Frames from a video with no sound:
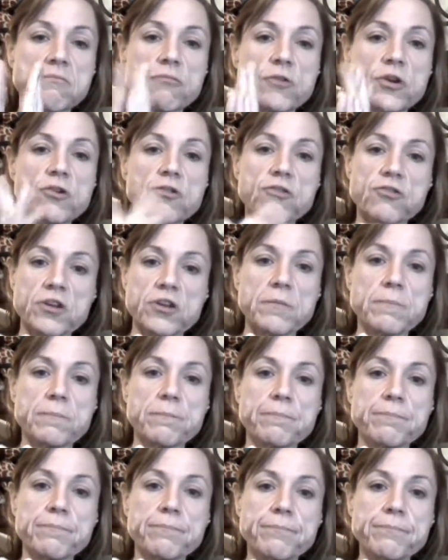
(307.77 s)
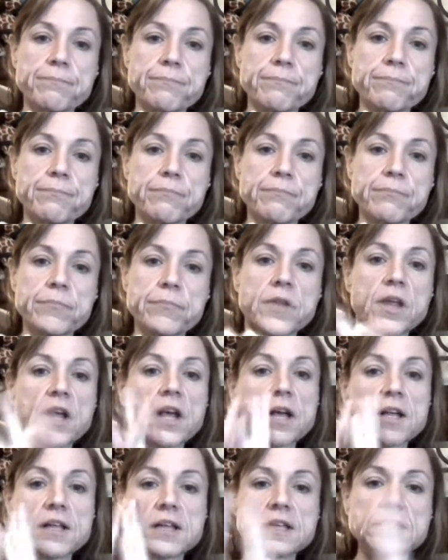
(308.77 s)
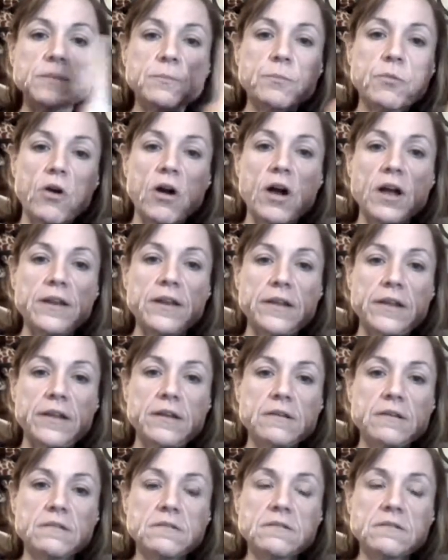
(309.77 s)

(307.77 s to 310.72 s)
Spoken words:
readership, let's broaden it.